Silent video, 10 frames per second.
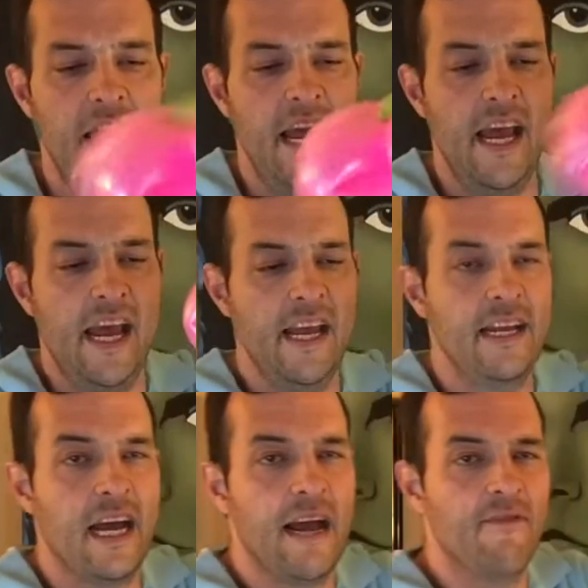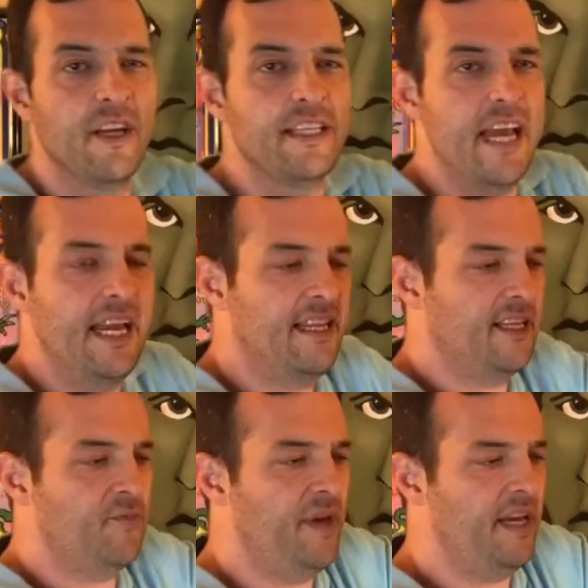And I'm going to take
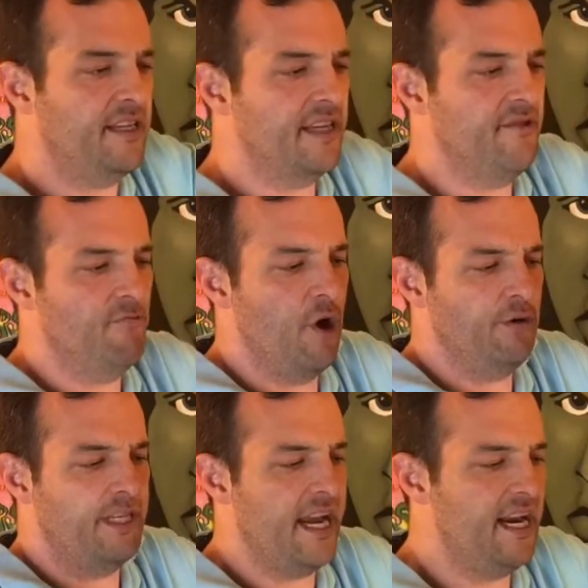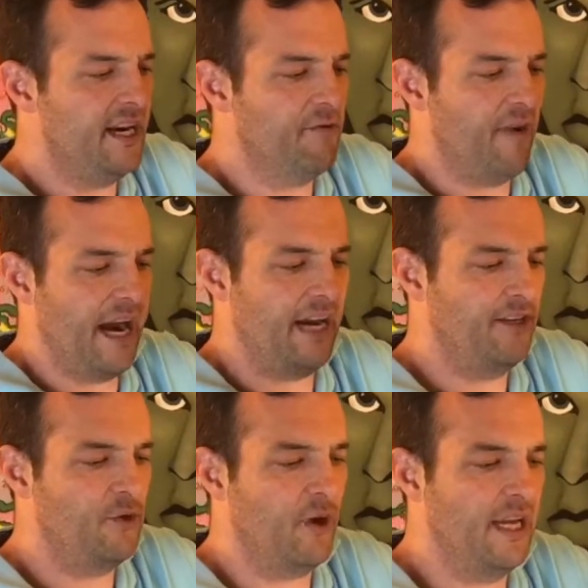this piece and rotate it
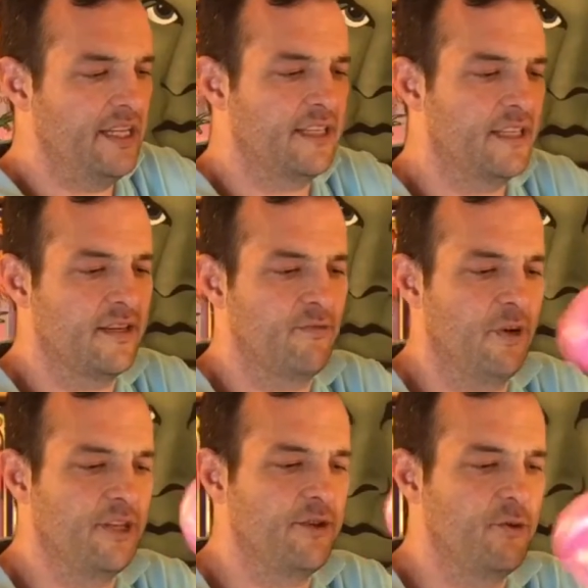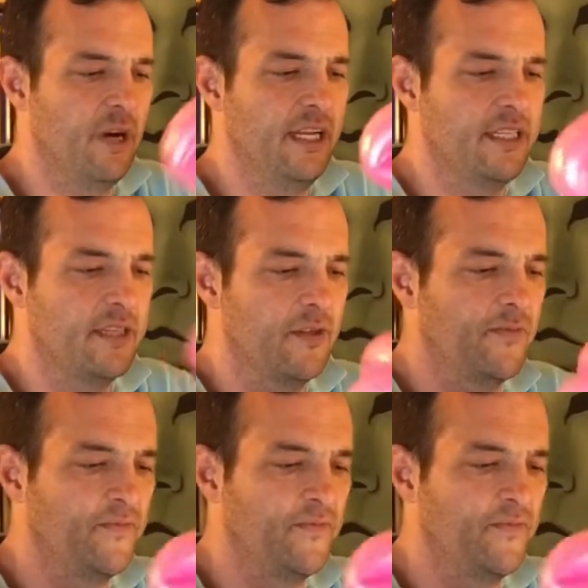around once or twice.